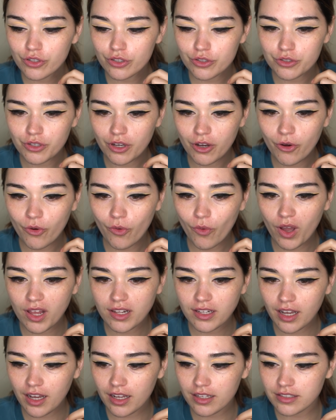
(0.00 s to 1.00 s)
so
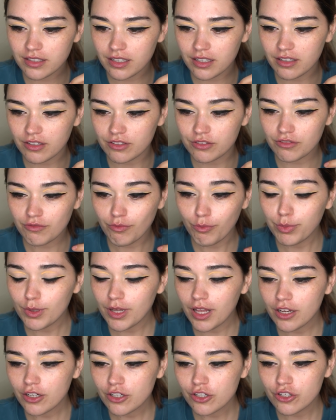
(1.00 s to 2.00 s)
not a lot of
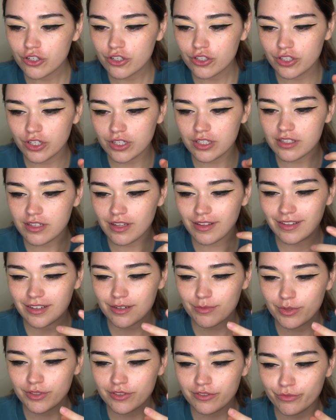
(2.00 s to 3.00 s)
blush, just a little
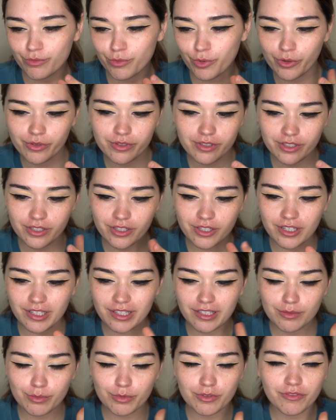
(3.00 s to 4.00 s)
bit of bronzer, a
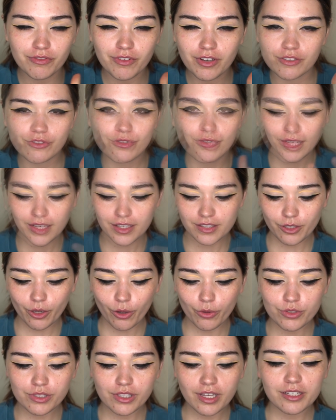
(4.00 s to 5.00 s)
little bit of contour. So
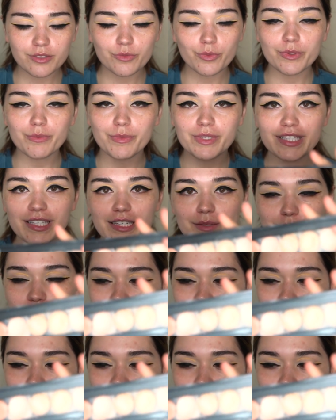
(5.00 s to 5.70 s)
I'll start with my Cinema